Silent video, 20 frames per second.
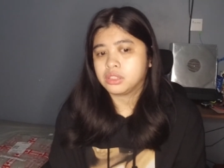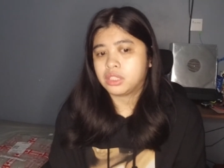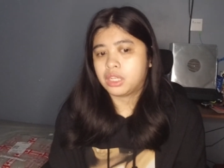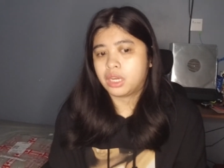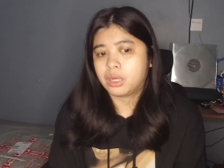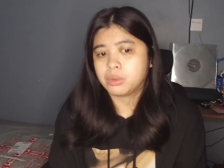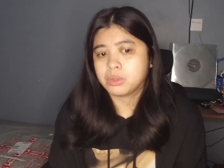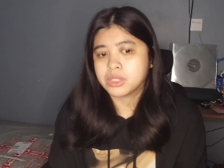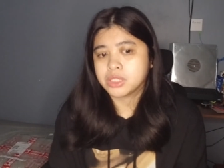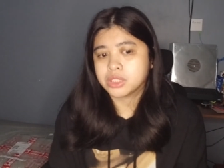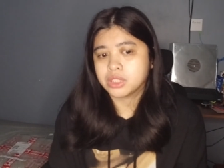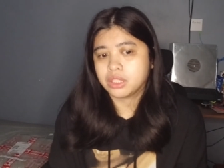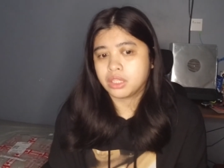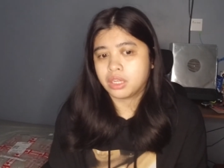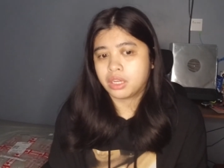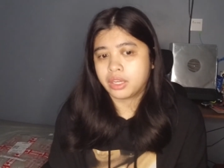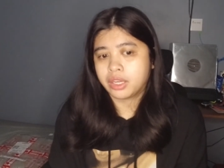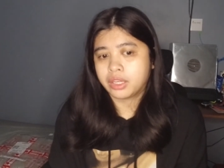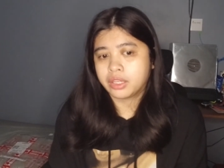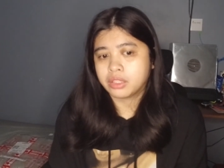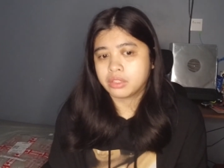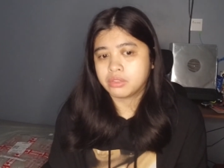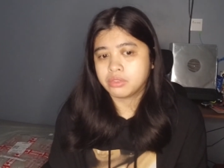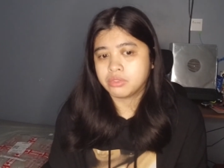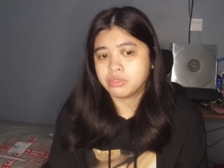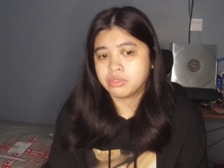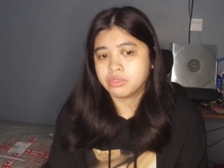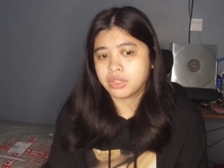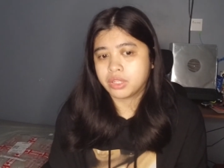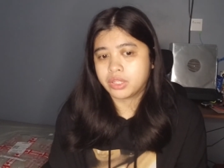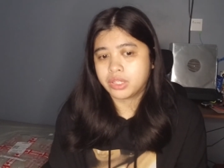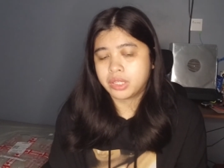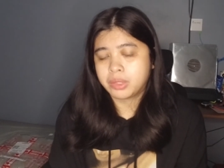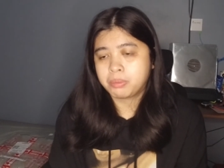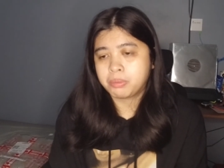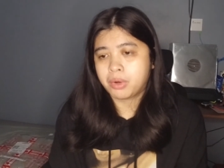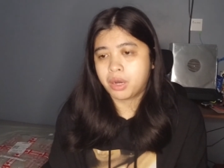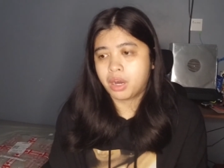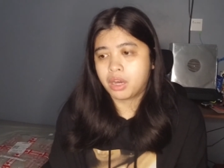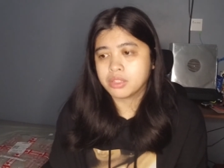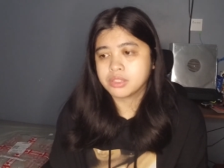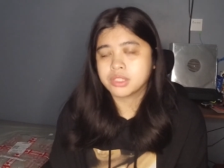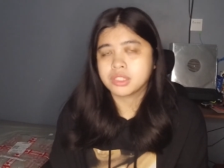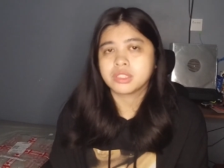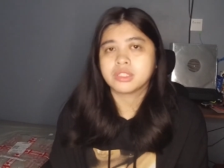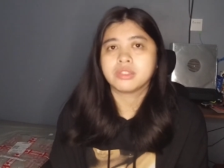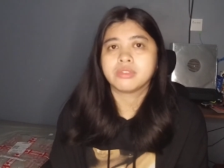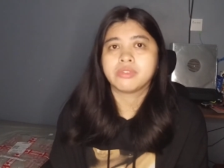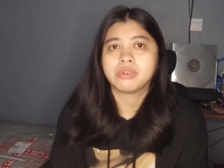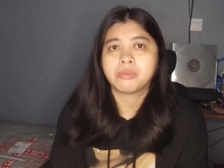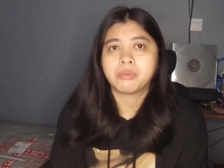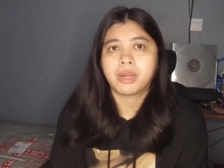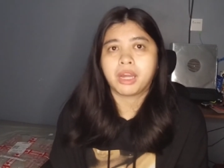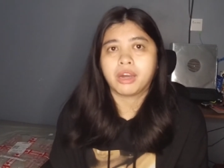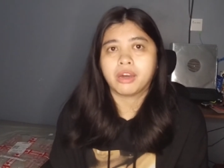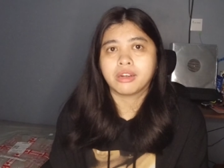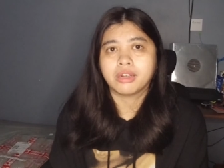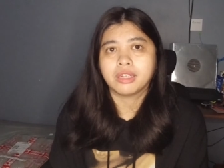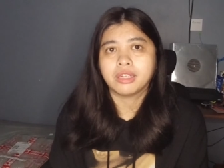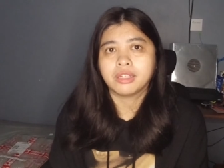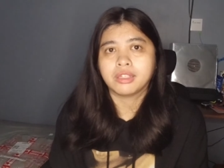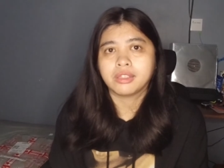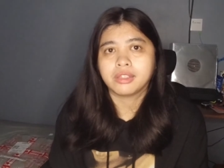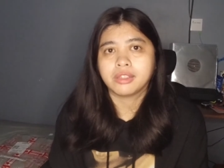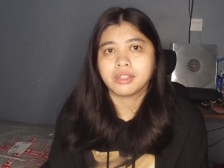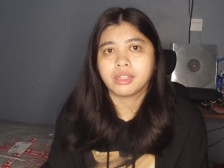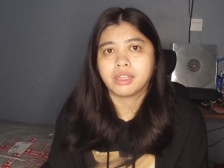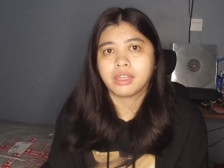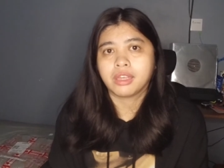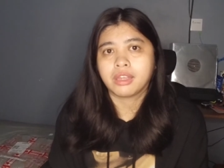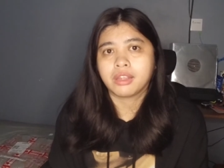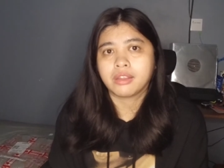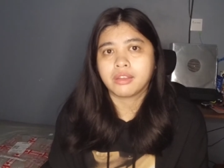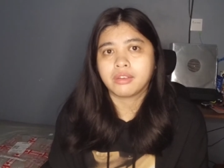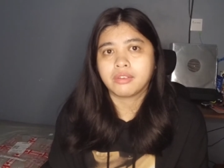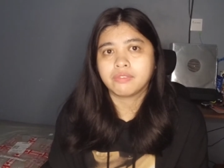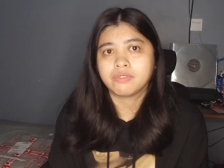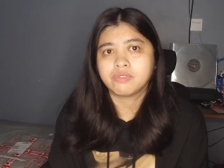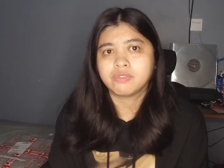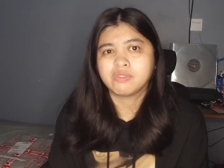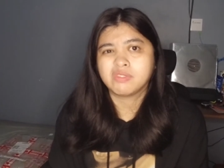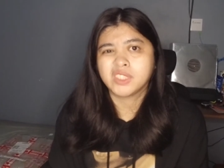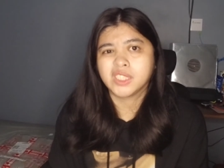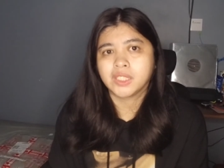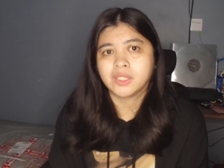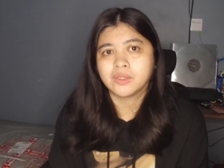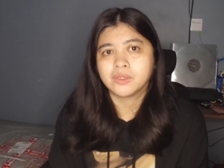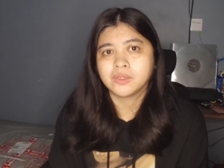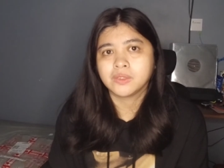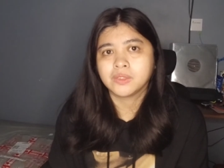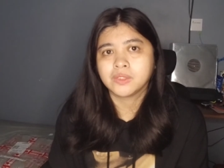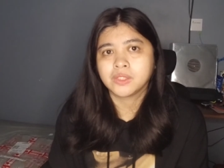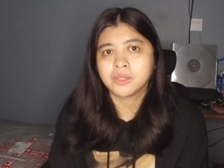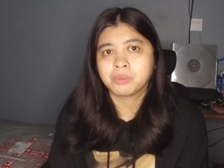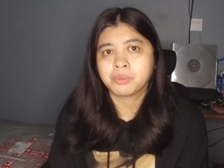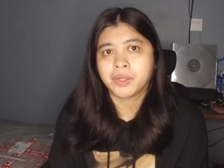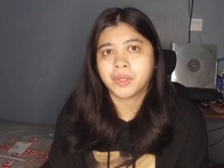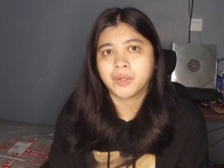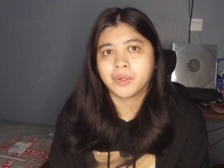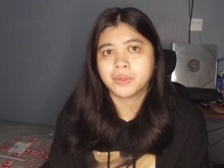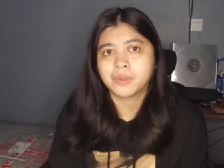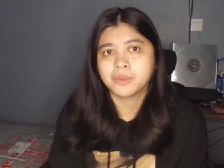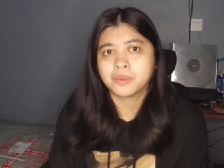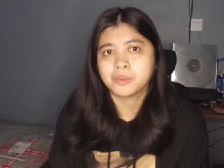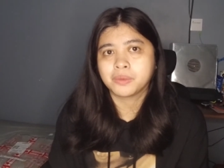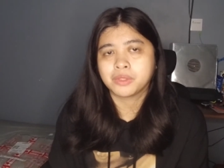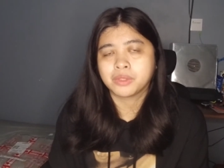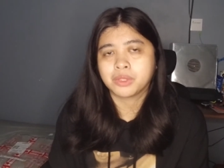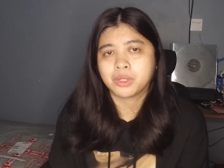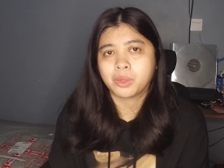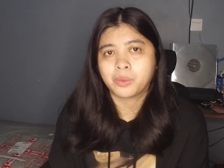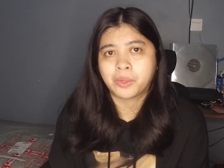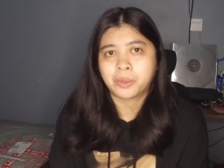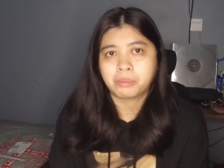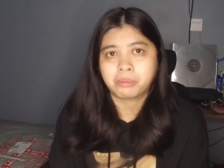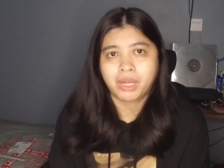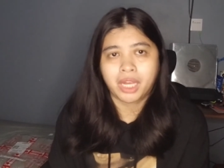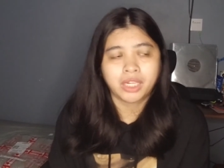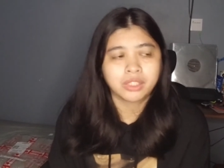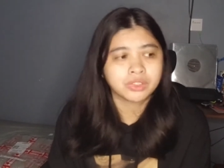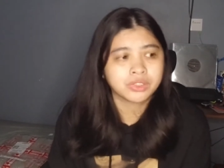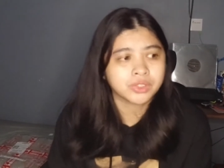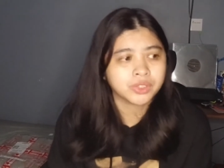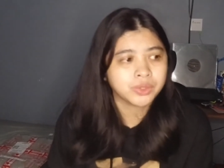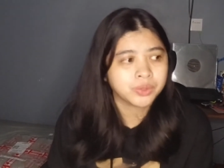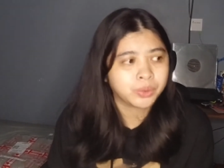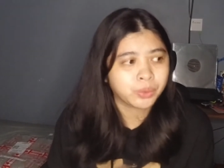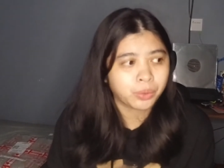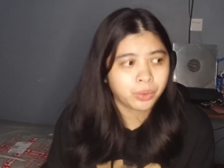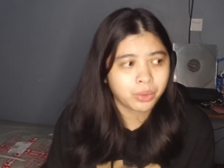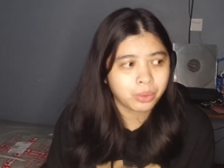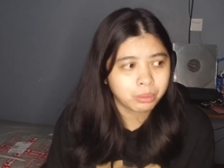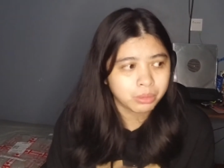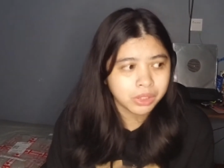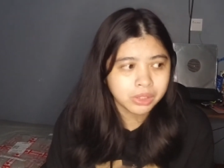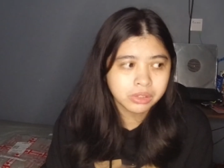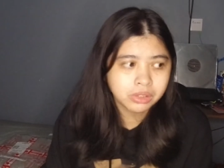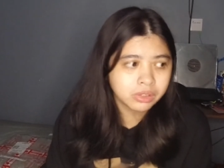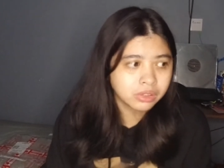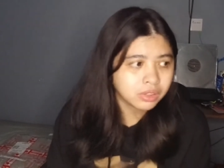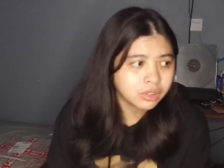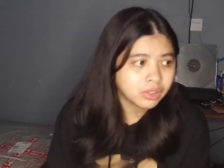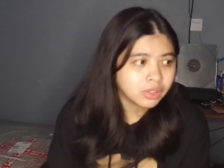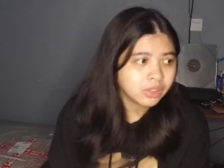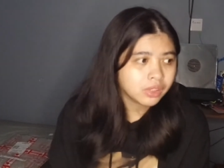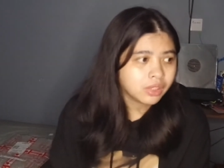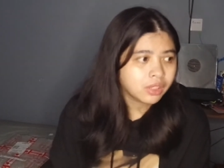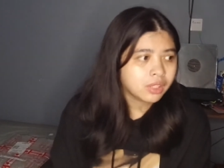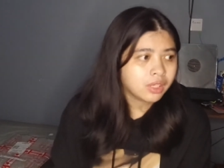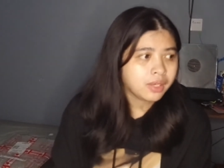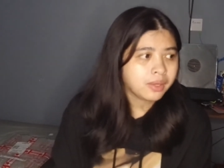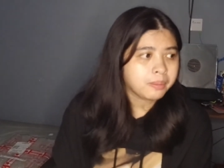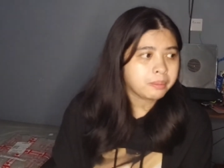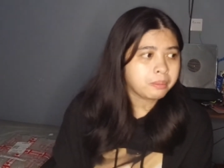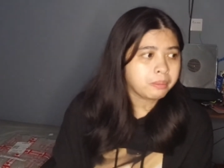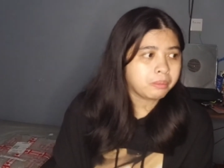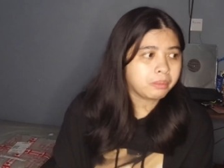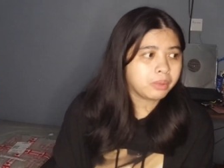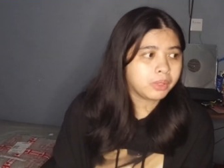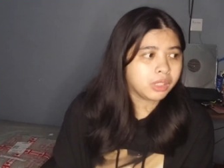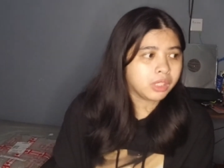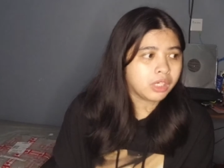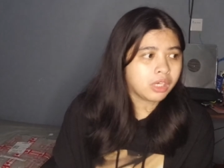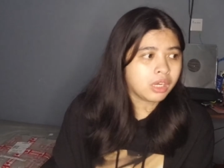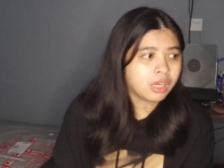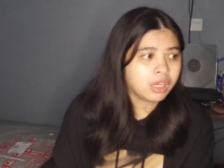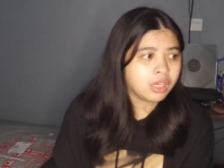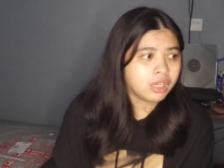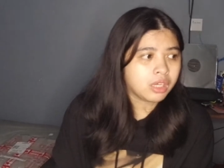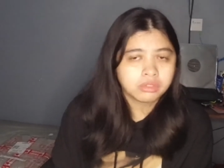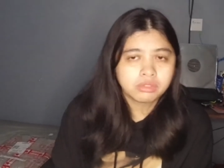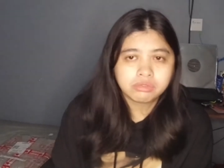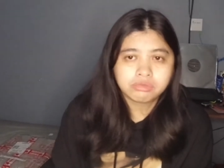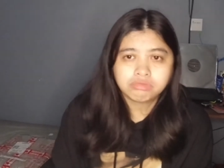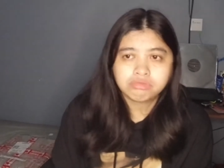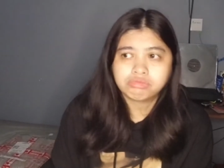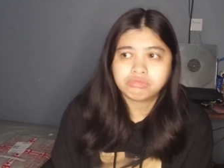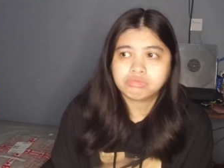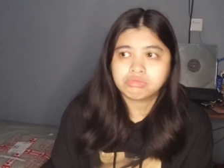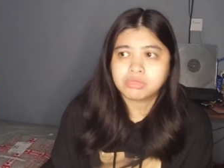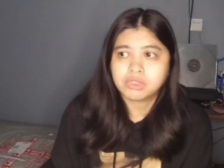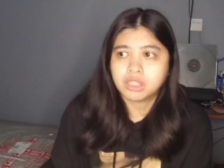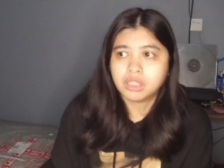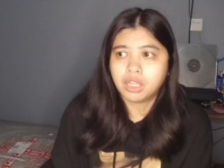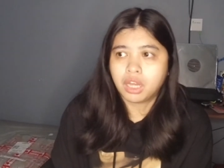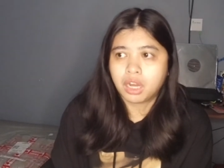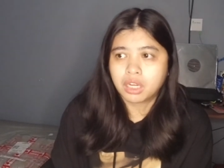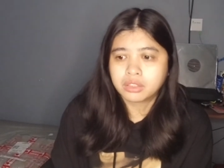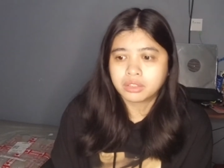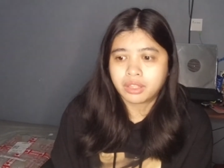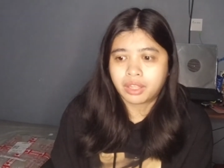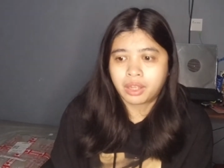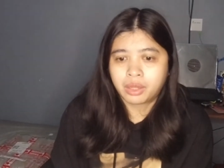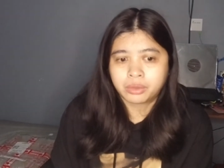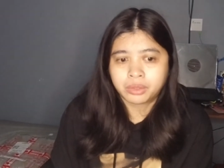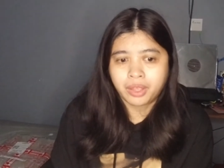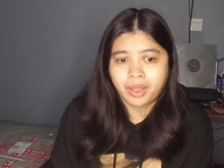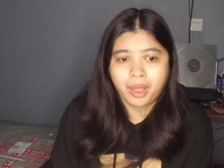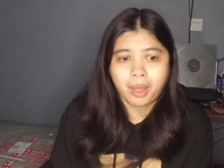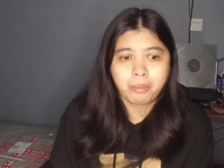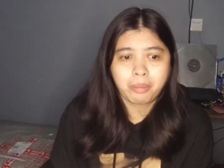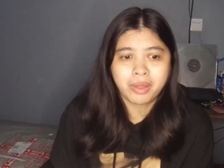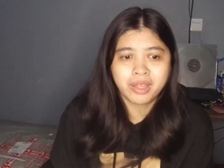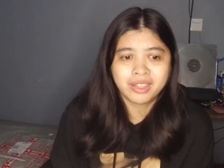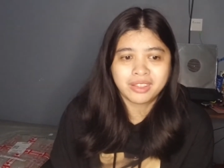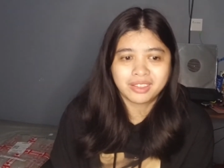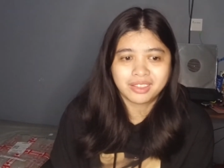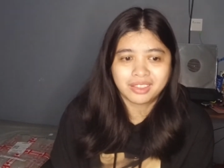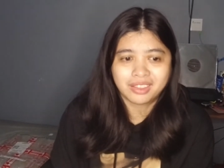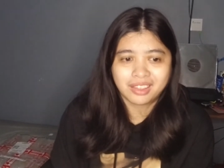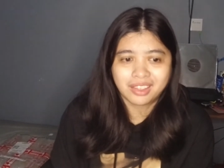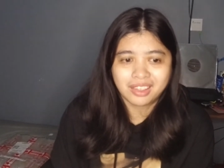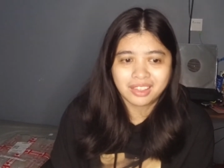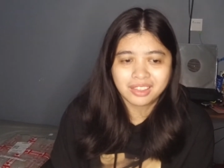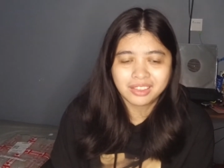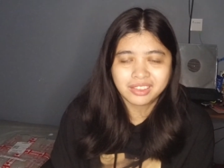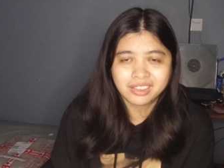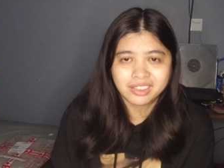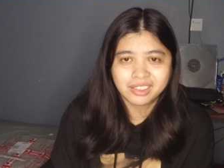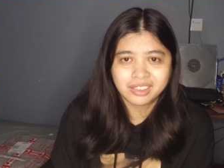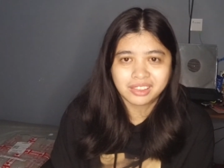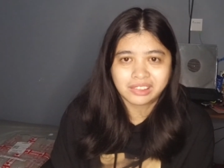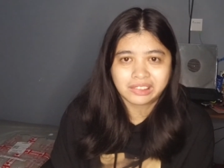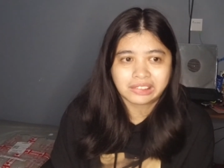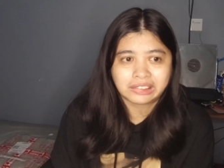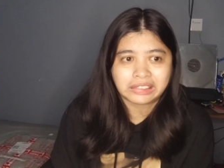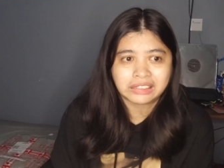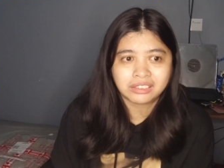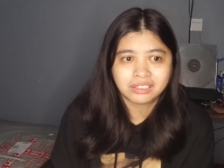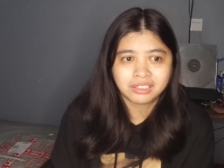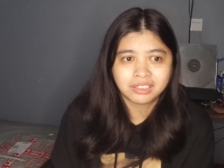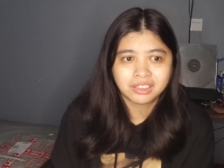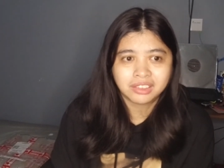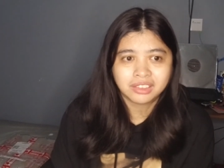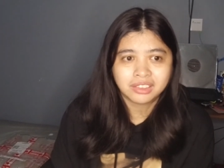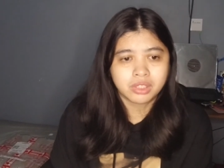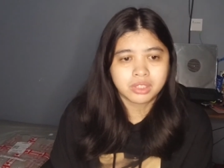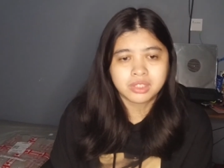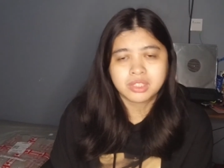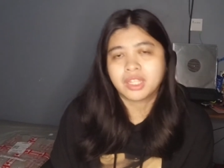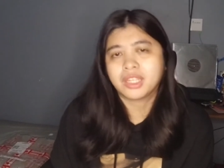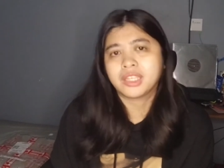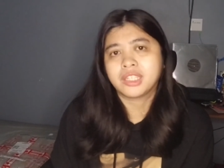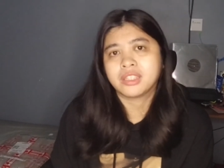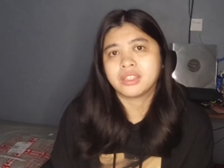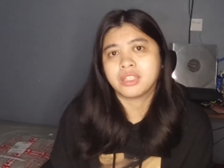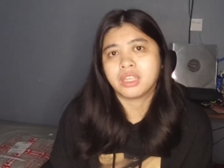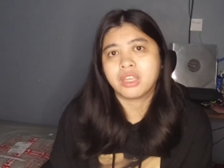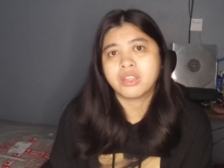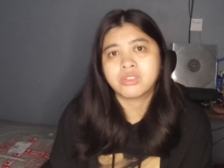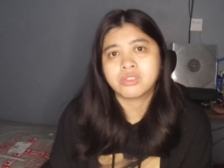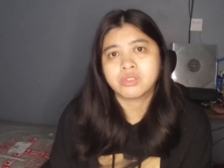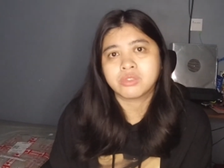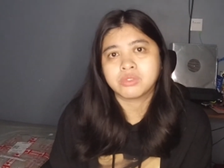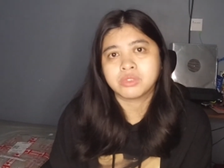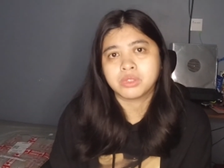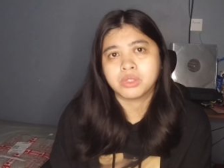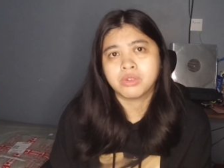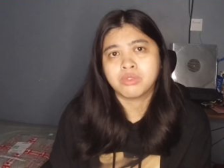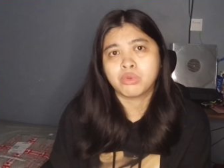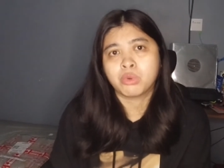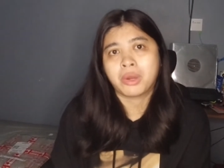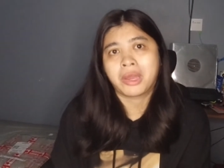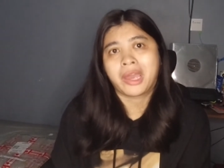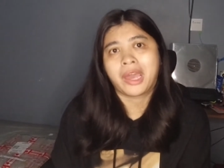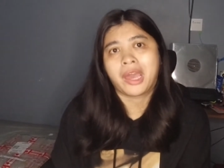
I was like very positive about it, that you know, somehow we're going back to normal, but lockdown happened again and it's like a deja vu of what